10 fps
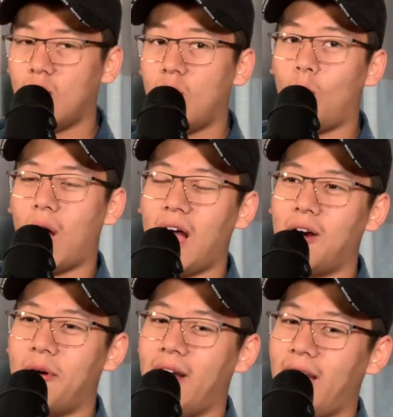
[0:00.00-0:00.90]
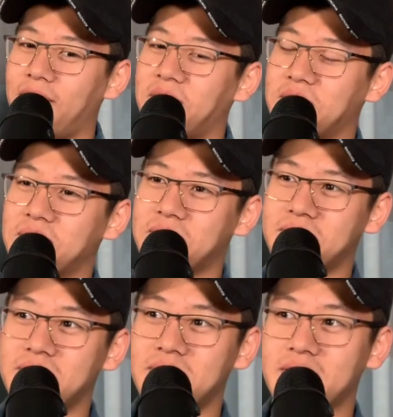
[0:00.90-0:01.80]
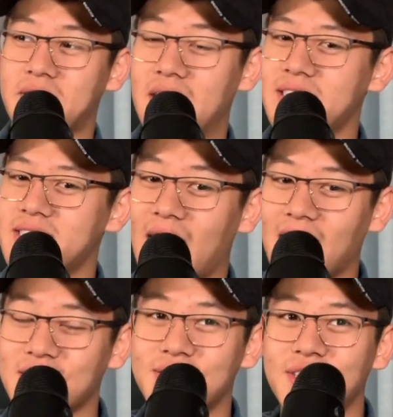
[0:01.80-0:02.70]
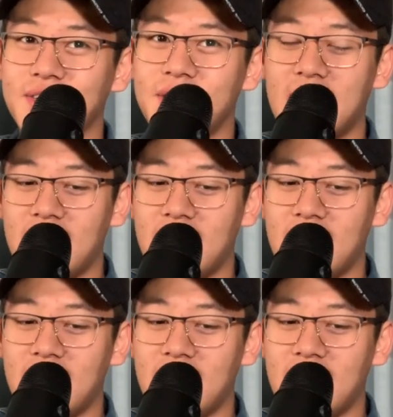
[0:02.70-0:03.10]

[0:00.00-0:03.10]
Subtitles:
Wow, I feel kind of scared too.